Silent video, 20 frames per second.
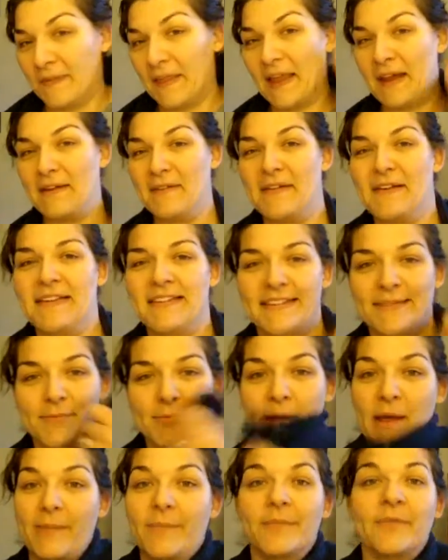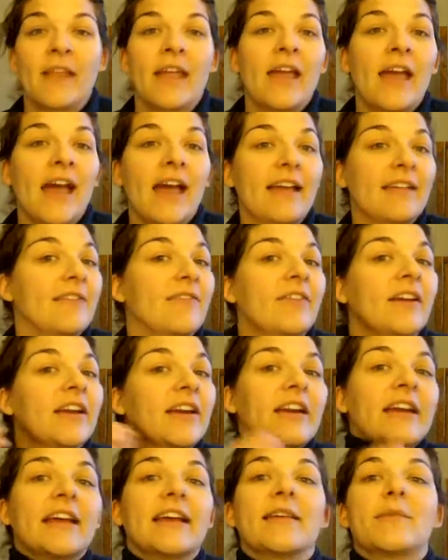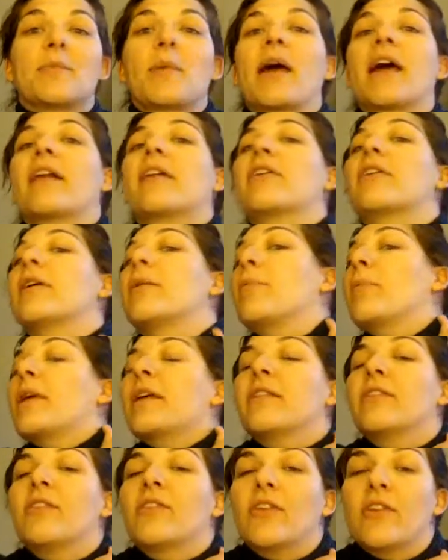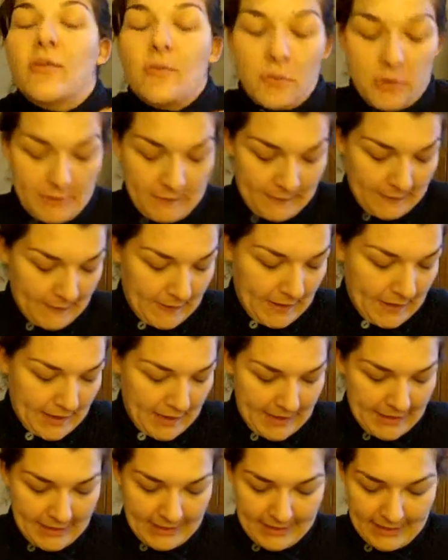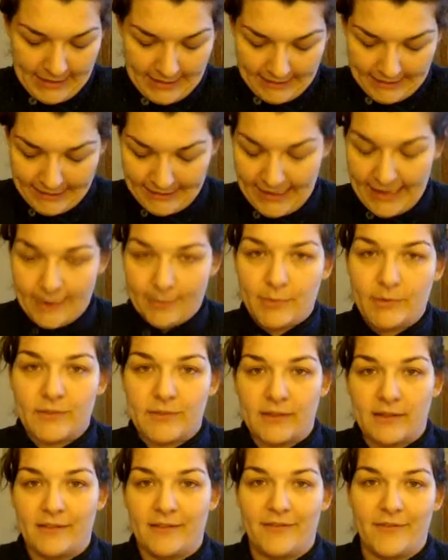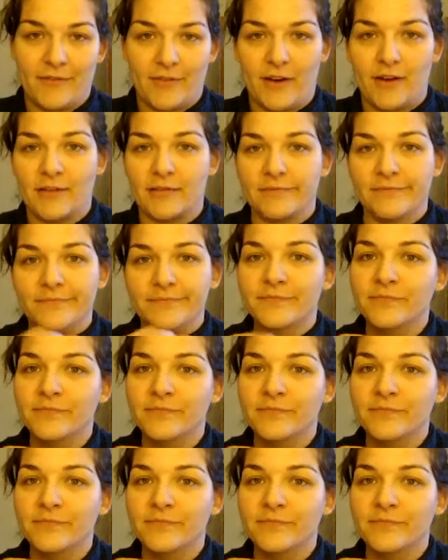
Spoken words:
Anyways, but has a very nice pattern. It buttons on one side and has cables on the front.